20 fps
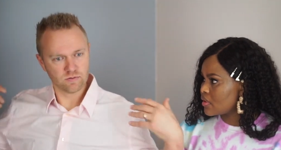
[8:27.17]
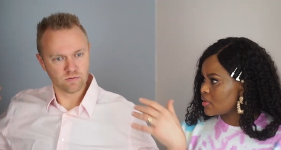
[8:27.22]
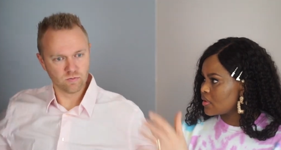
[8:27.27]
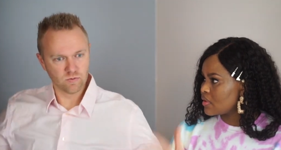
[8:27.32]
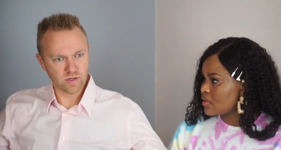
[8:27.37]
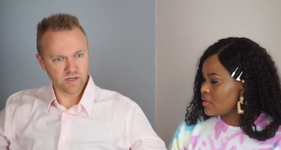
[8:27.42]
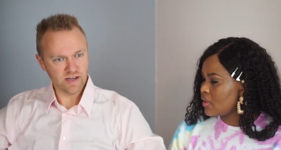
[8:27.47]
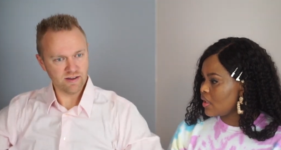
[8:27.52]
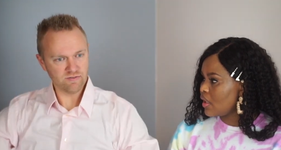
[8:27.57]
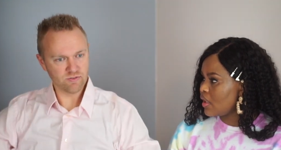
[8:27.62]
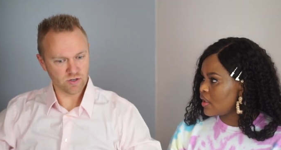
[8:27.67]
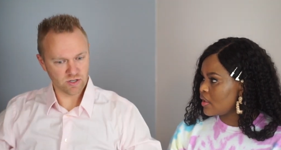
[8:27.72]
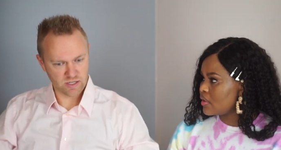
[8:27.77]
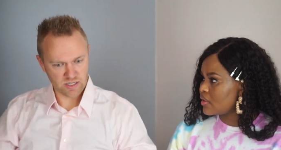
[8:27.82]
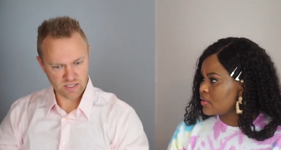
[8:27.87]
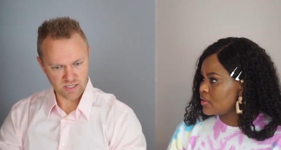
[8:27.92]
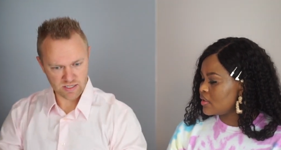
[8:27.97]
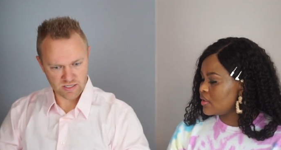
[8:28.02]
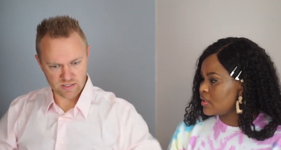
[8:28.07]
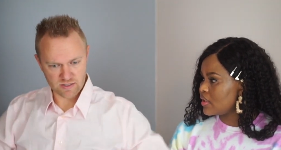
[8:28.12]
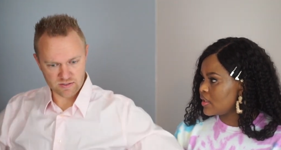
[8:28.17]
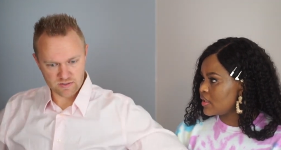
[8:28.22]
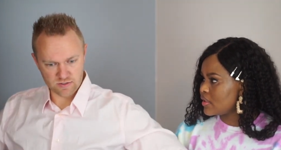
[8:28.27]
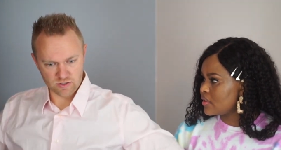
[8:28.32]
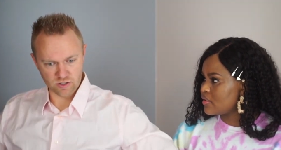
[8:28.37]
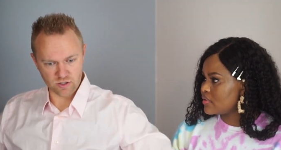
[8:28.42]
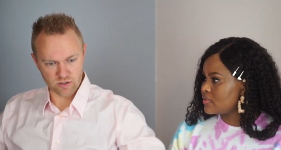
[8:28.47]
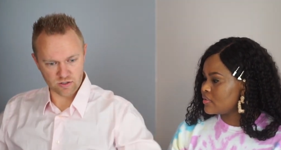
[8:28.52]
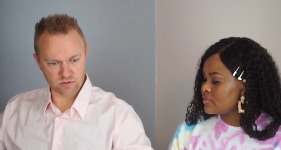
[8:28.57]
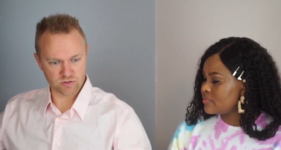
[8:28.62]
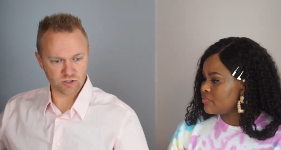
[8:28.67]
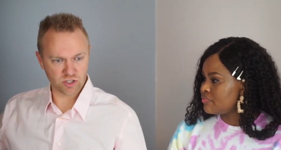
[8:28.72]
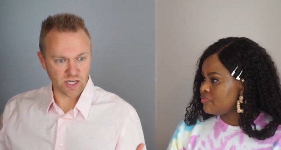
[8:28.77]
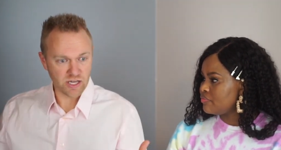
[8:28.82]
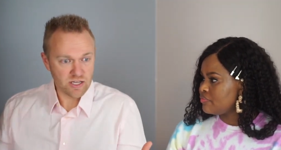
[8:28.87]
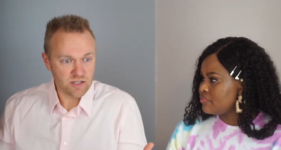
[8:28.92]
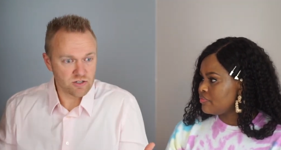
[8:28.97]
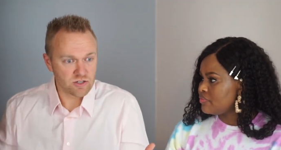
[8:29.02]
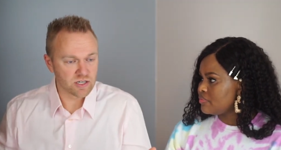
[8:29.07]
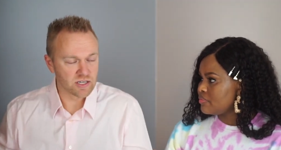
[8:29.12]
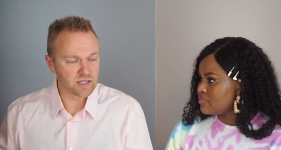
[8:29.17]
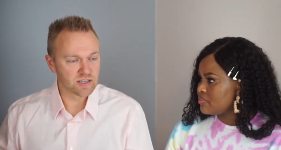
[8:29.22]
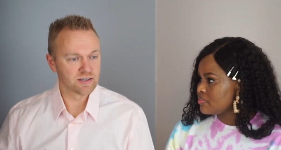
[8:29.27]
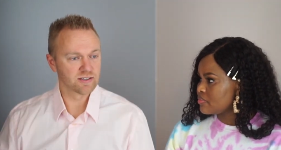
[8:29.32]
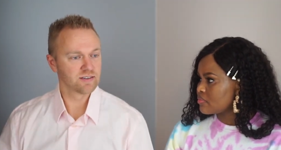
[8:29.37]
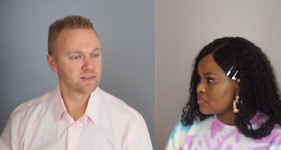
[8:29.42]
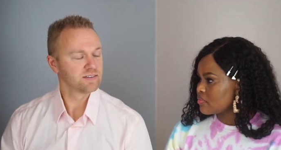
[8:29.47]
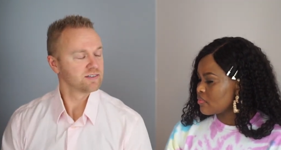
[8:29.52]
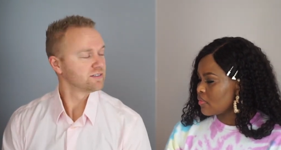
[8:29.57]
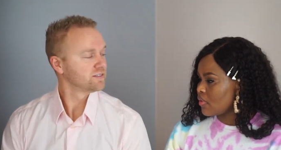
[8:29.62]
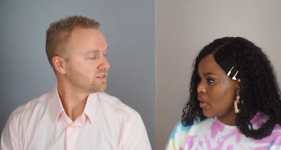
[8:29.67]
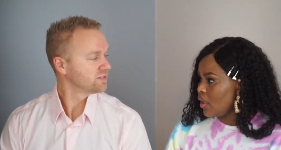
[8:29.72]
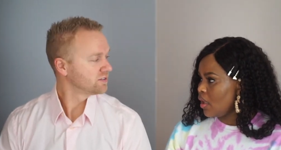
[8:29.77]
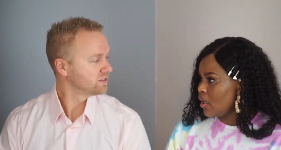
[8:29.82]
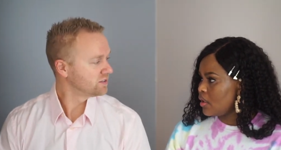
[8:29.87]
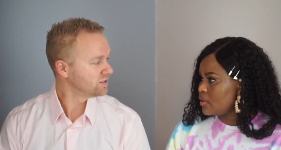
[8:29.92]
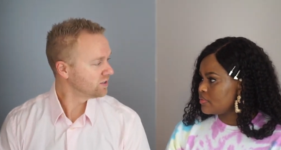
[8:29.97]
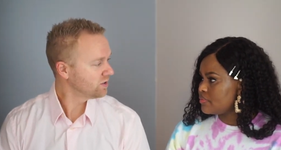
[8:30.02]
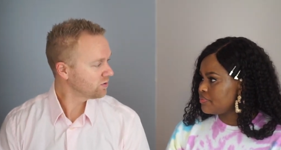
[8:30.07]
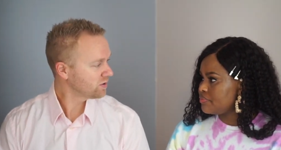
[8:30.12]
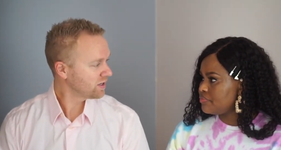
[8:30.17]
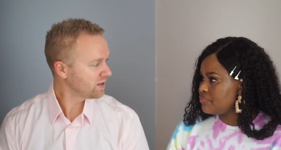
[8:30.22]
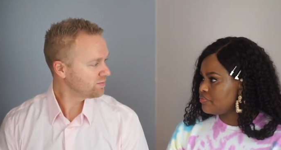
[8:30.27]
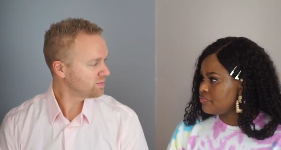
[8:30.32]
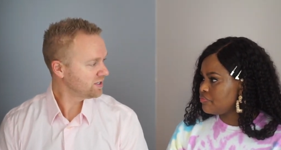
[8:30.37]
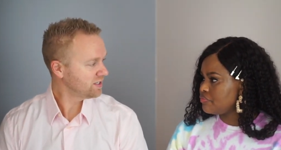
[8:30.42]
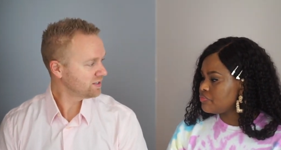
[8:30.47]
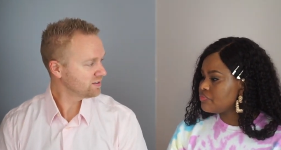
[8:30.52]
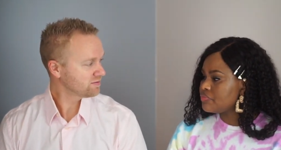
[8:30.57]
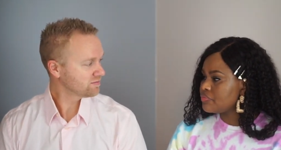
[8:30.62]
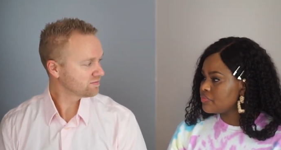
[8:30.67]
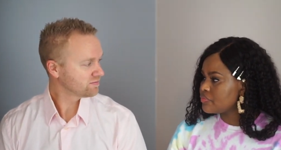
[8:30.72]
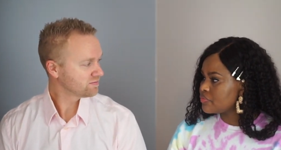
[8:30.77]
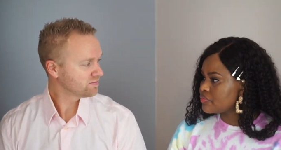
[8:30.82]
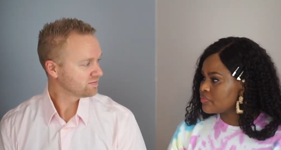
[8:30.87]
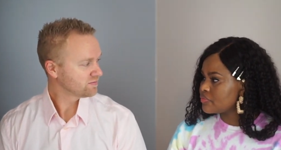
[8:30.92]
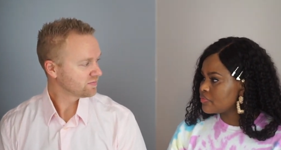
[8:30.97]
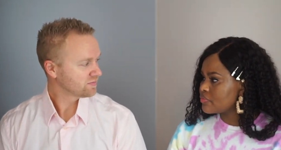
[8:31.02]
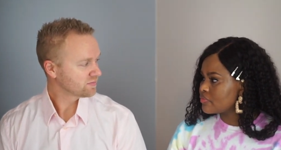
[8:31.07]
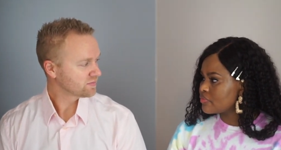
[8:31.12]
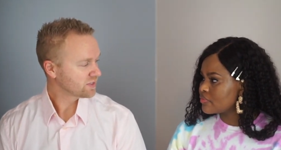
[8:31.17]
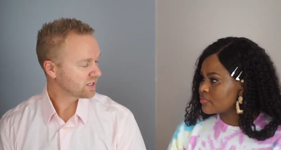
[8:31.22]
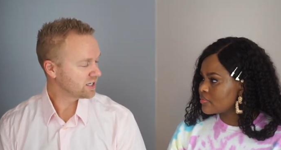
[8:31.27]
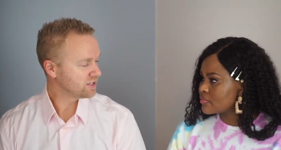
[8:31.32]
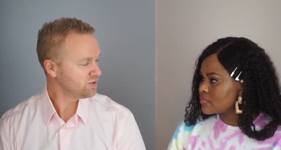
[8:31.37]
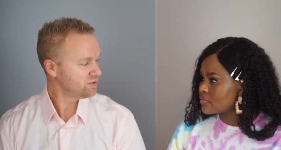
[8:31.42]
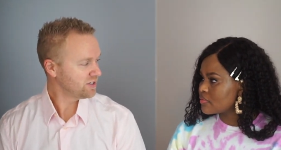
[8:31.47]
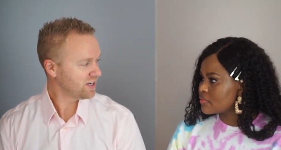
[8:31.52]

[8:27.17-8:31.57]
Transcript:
Speaker 1: whatever right. it is, yeah. You're changing. Yeah. You know what I mean? Mm-hmm. Can you